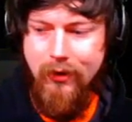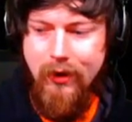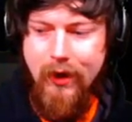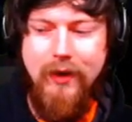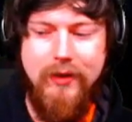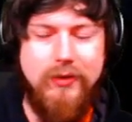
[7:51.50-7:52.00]

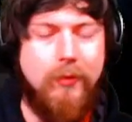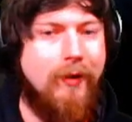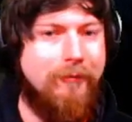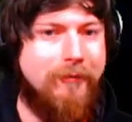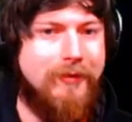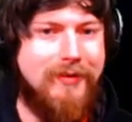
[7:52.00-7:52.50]
And it's a
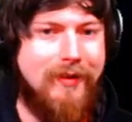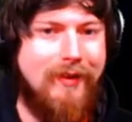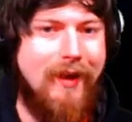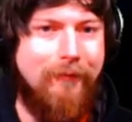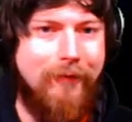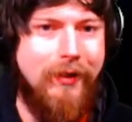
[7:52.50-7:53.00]
reference to
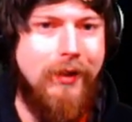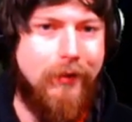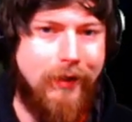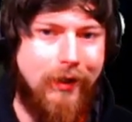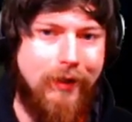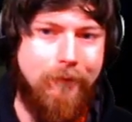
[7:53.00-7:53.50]
that video
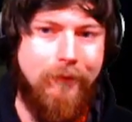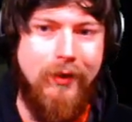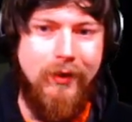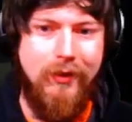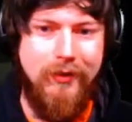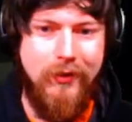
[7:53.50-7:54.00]
game.
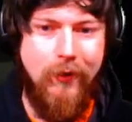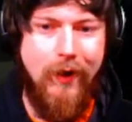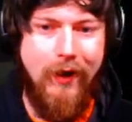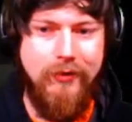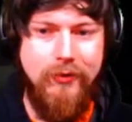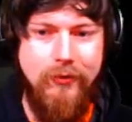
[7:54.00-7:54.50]
So
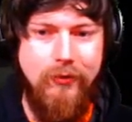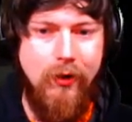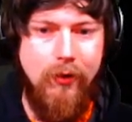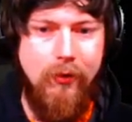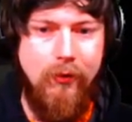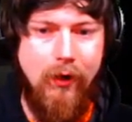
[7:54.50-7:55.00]
I do
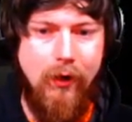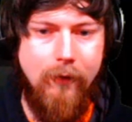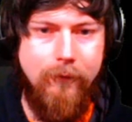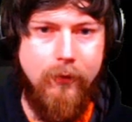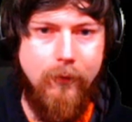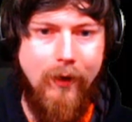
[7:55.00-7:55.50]
know
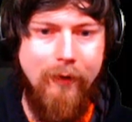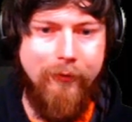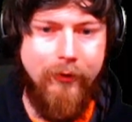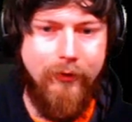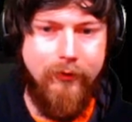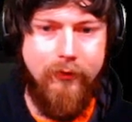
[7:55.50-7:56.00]
of the
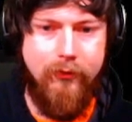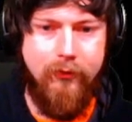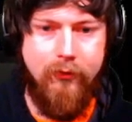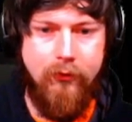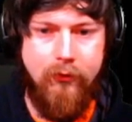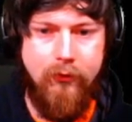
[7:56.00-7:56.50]

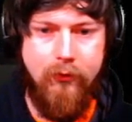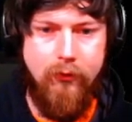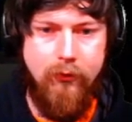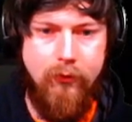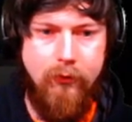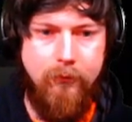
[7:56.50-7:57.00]
reference,
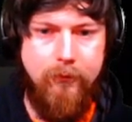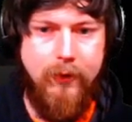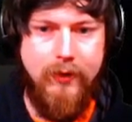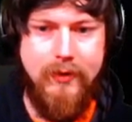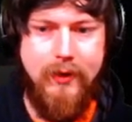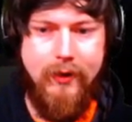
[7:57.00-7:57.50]

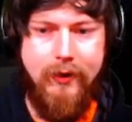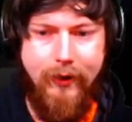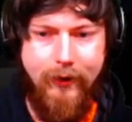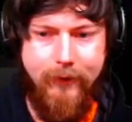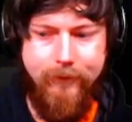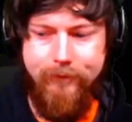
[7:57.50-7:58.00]
but
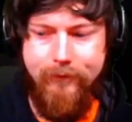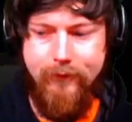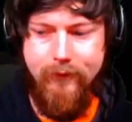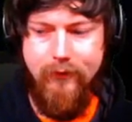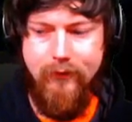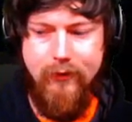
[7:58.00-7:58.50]
uh,
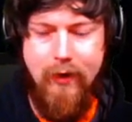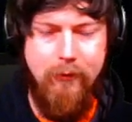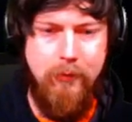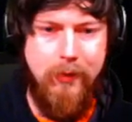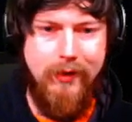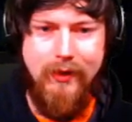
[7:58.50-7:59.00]

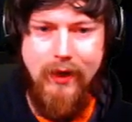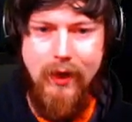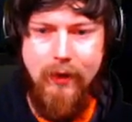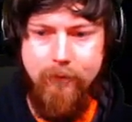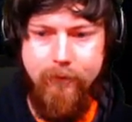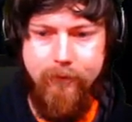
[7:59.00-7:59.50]
never played the
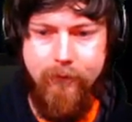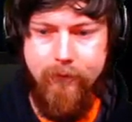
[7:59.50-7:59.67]
game.